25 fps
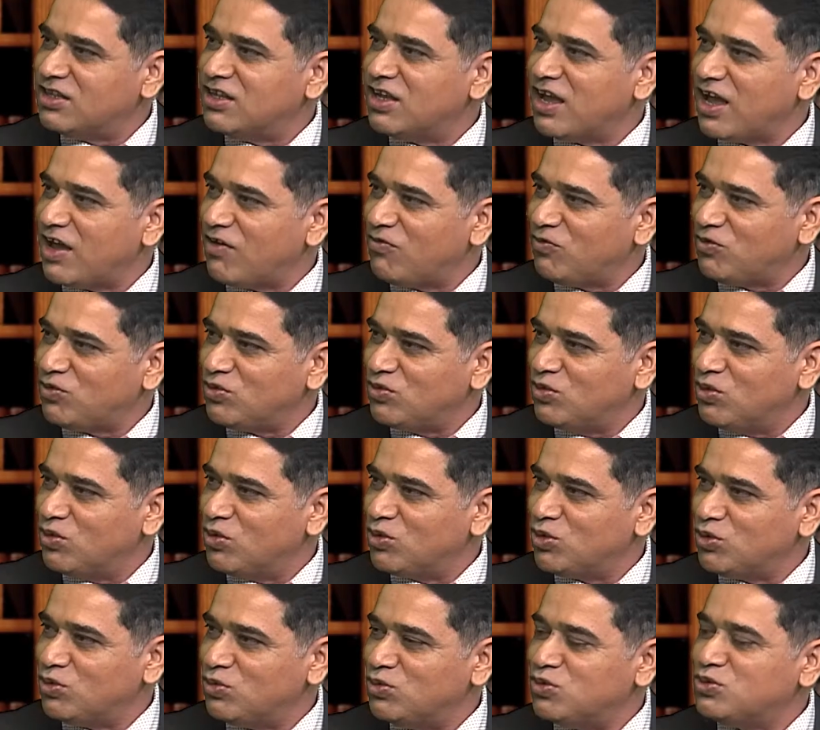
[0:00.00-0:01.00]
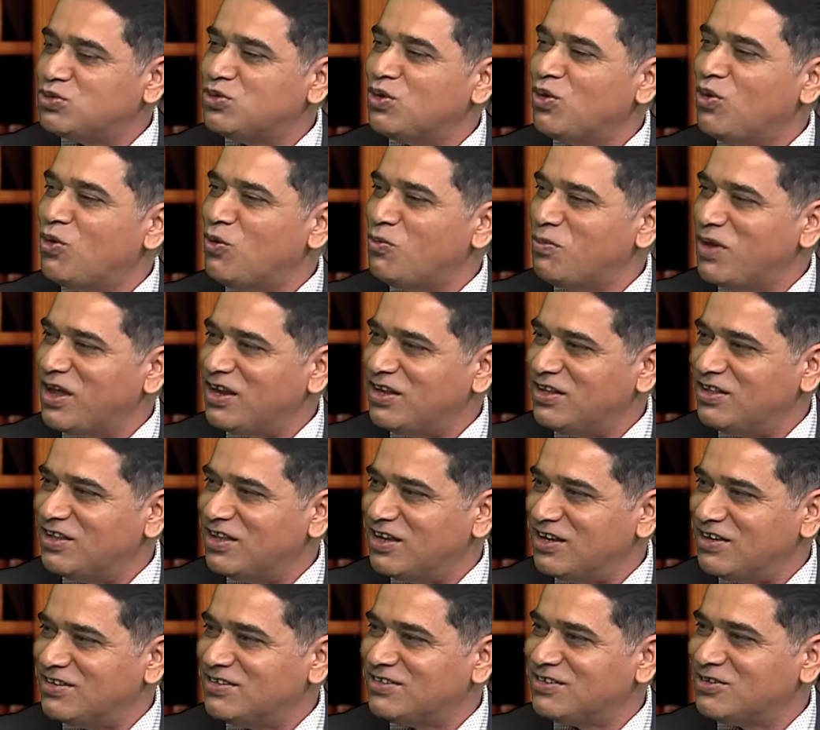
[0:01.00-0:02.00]
have to go through so many
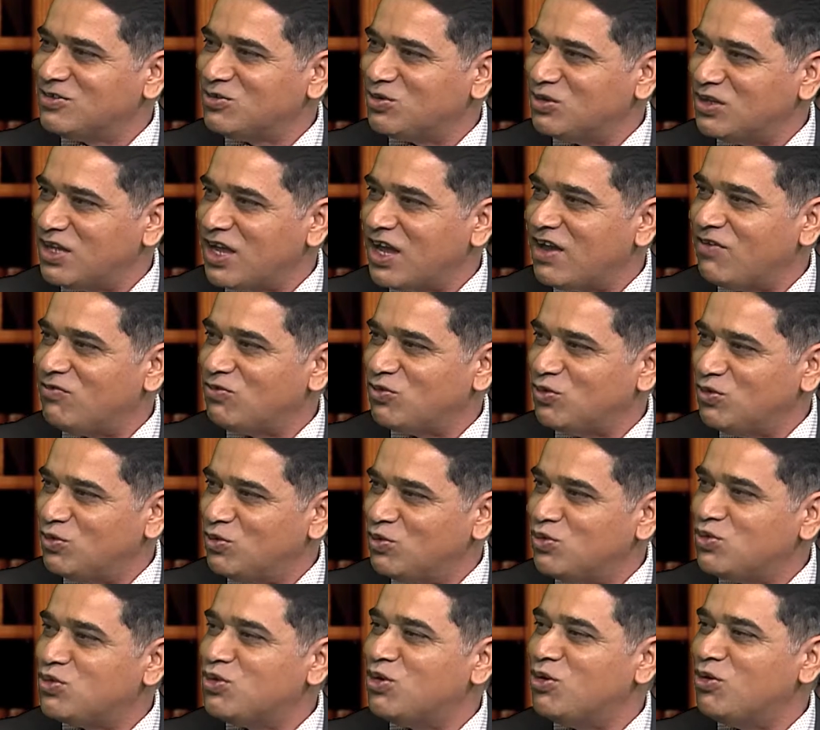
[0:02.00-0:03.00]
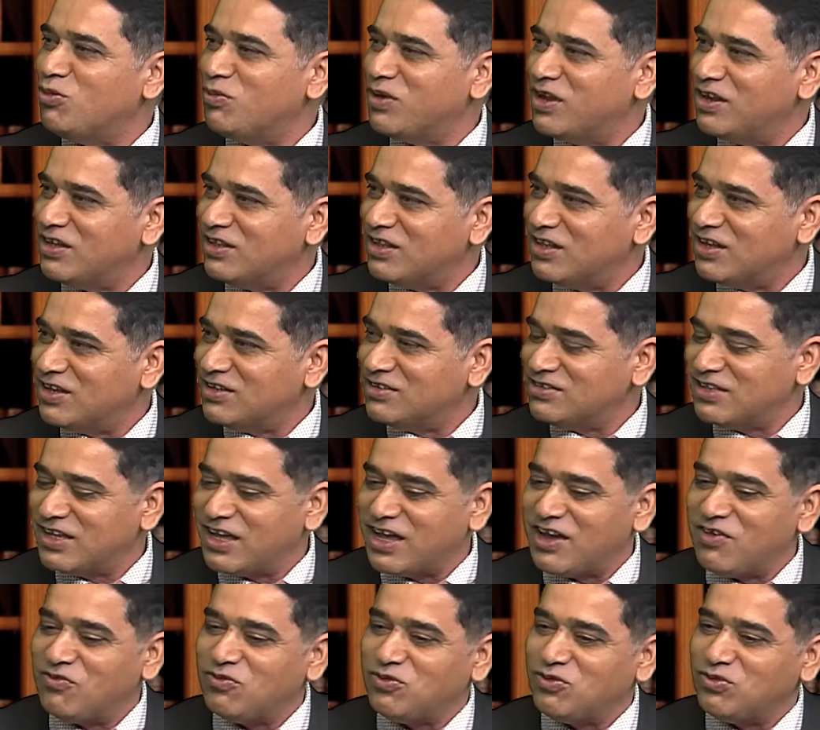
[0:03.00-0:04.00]
things. So they have to do so many things. They
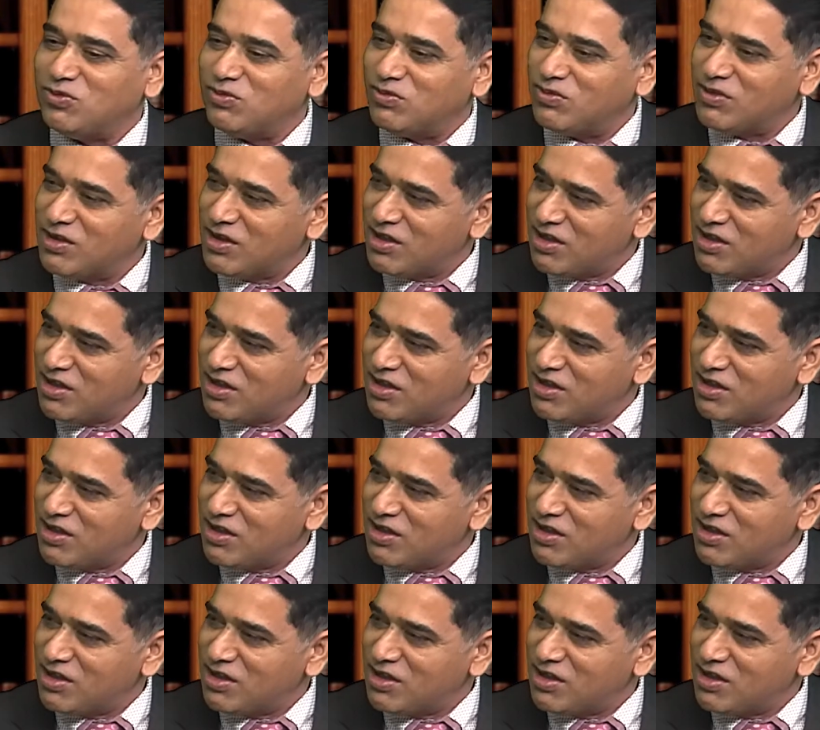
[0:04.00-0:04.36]
have to